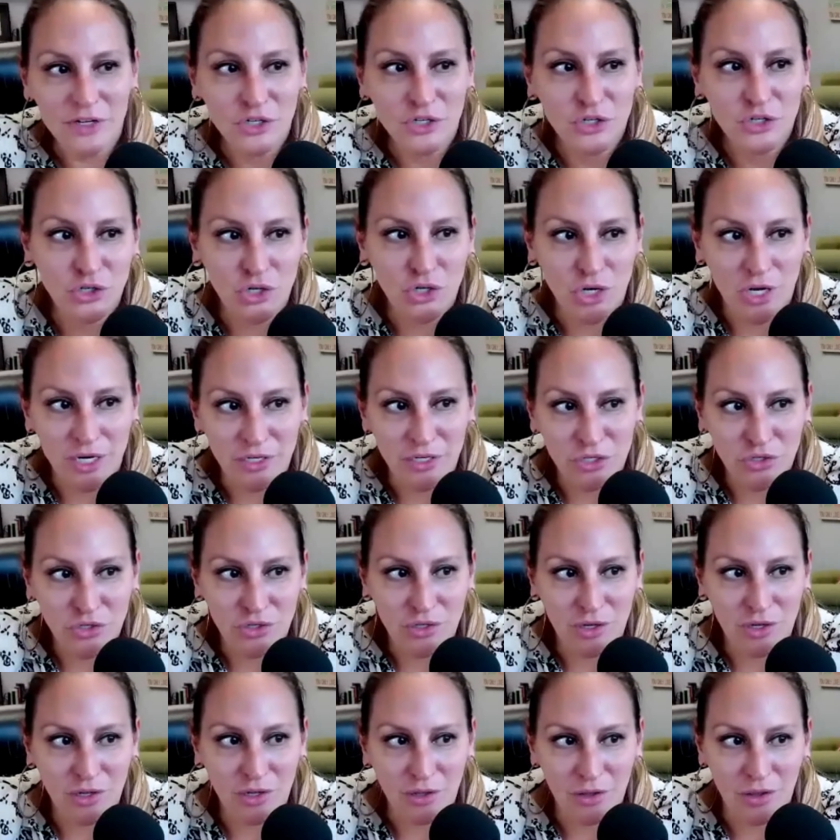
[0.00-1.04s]
judge
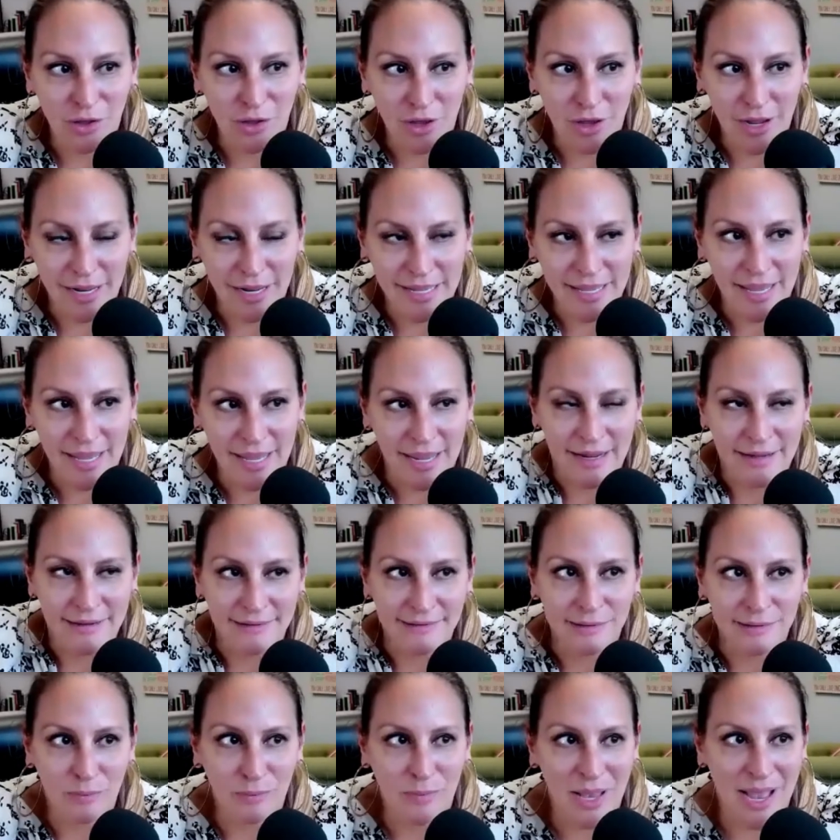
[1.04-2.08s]
a
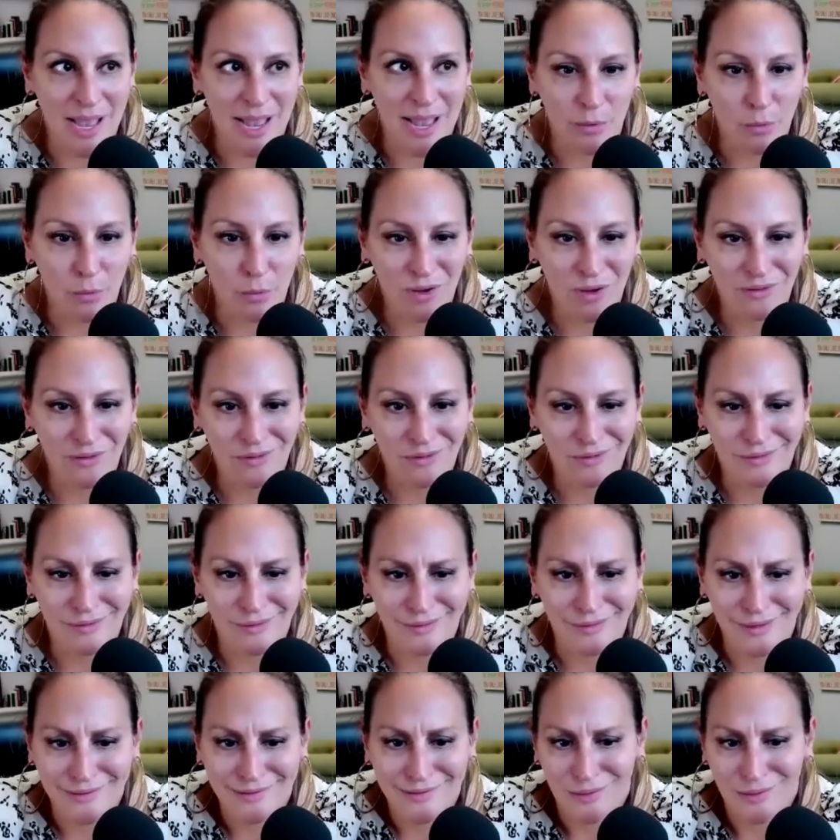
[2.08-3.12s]
case by whether
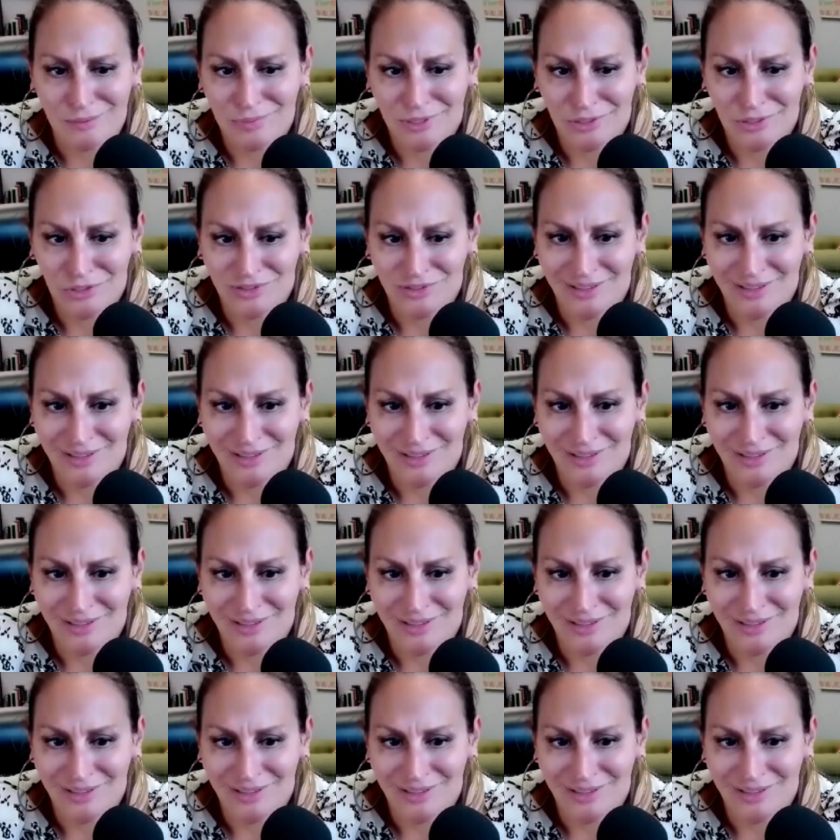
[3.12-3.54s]
they simply just